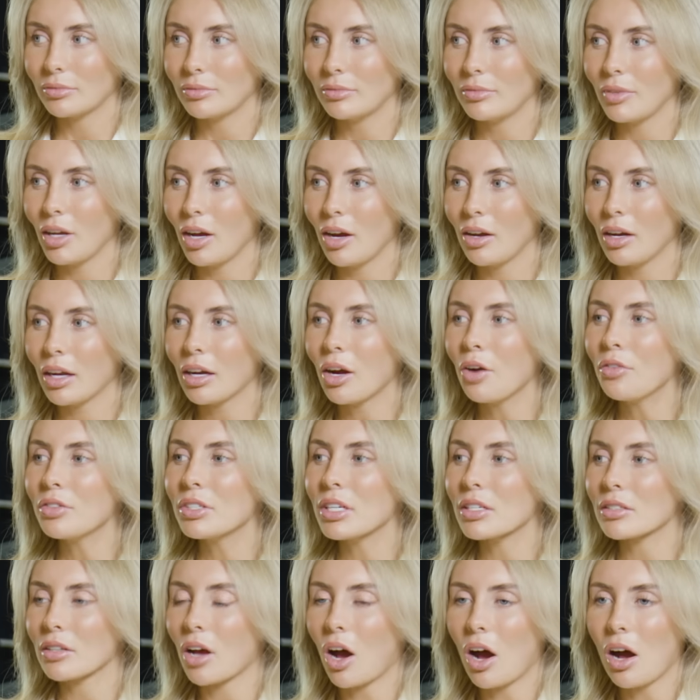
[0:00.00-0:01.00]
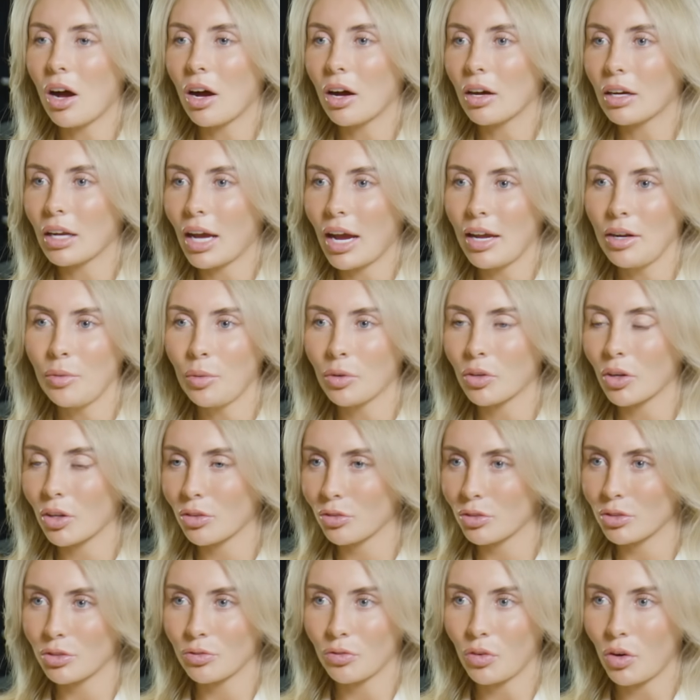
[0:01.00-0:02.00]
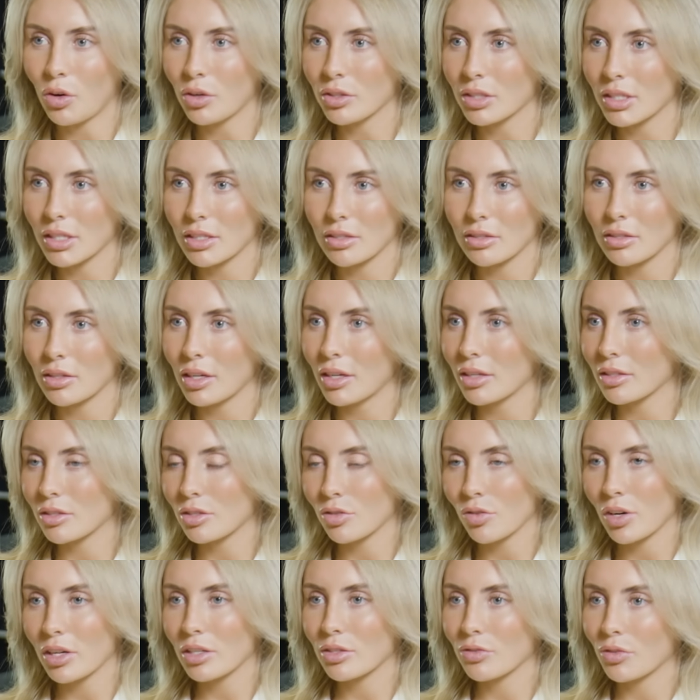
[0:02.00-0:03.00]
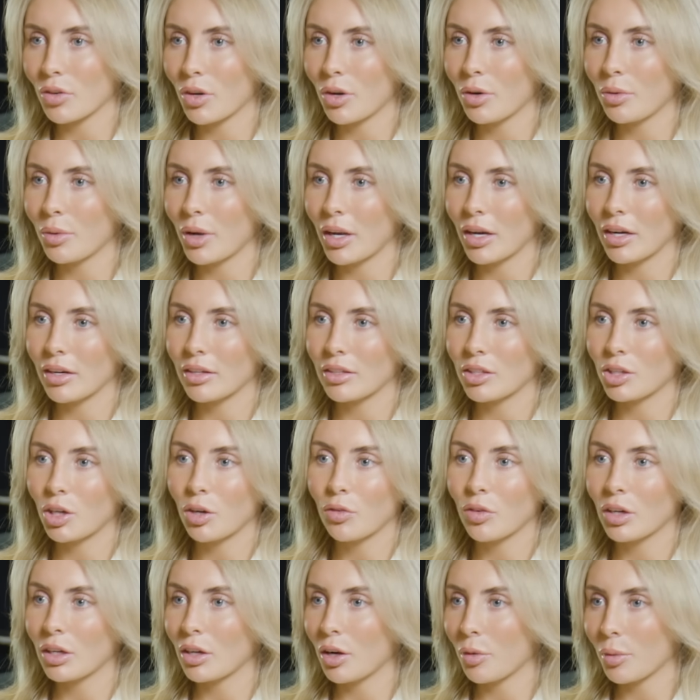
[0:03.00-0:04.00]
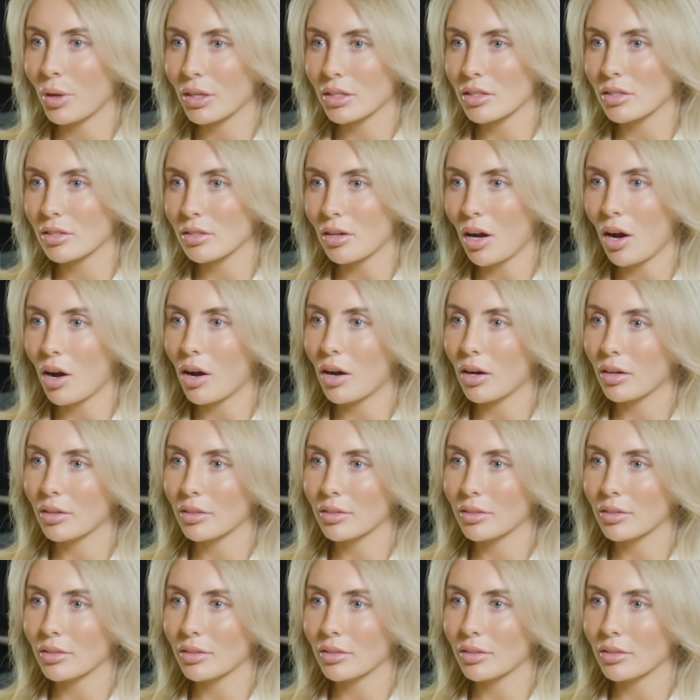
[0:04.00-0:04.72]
No, like obviously it's hard. Like anyone going through a divorce, it's stressful and you don't really know where to start.